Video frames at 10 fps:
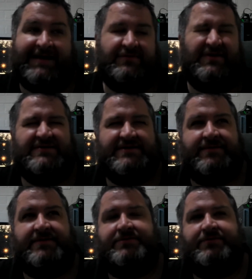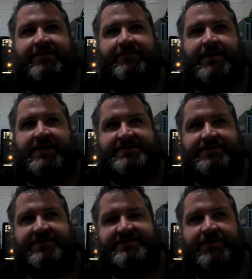Well, sometimes I will have a pack of
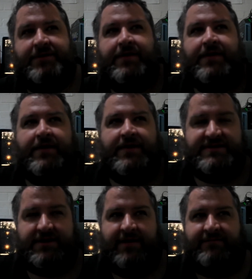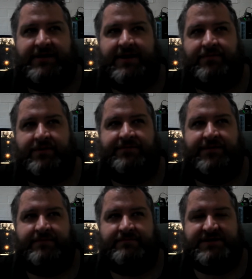cigarettes, but I'll have a couple
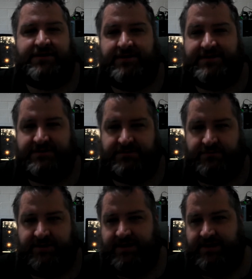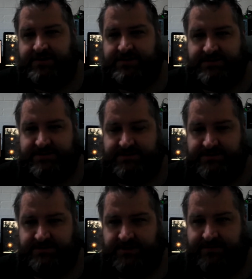of cigarettes on the weekend just to
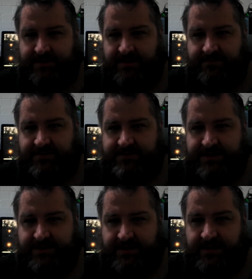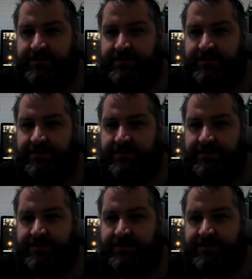tide me over, sort of thing.